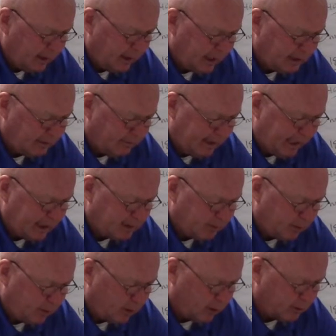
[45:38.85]
has a
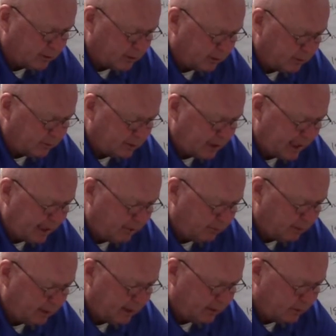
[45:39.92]
maximum horizontal
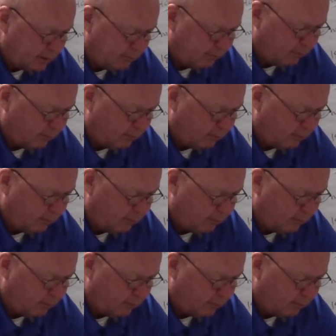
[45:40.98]
tap length of